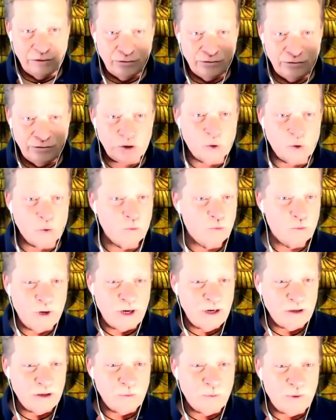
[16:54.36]
so
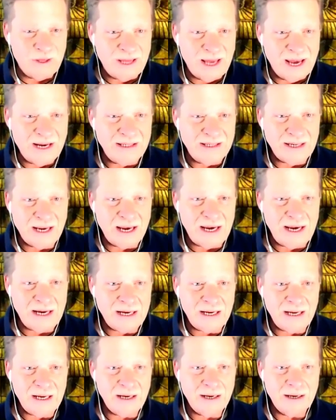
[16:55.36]
riddled with
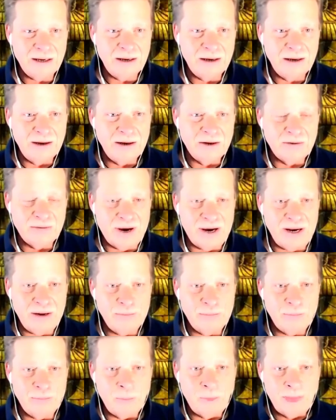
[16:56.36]
anxiety, right?
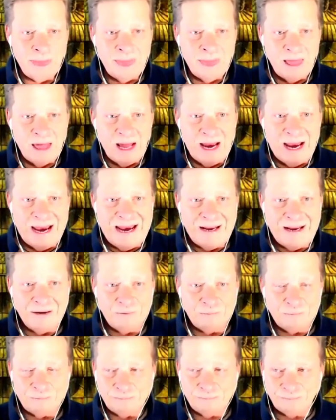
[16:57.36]
And
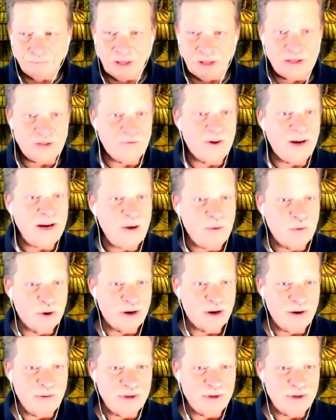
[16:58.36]
it's funny
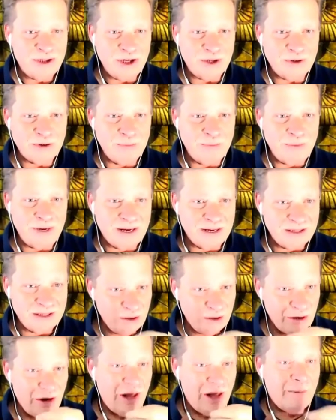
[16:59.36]
working with children because
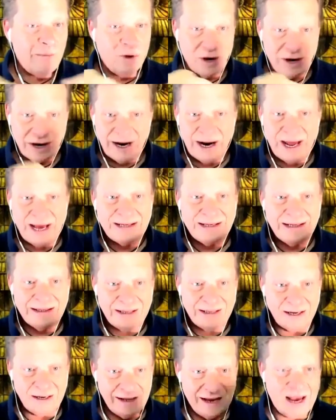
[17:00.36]
they're a lot more connected
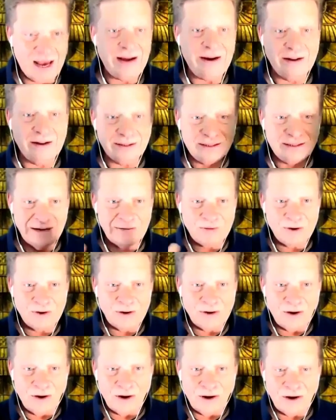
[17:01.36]
than the adults
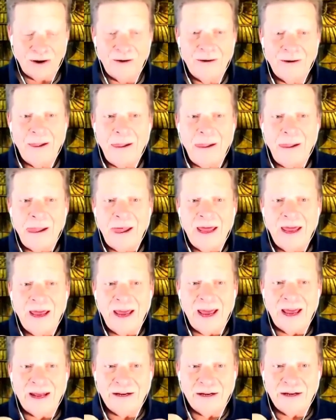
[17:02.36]
ever are.
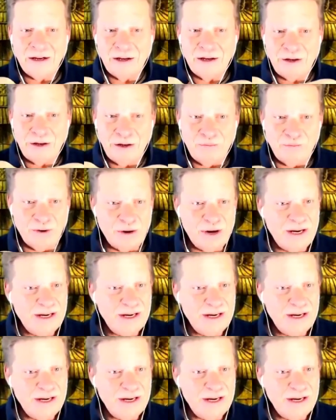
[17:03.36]
And very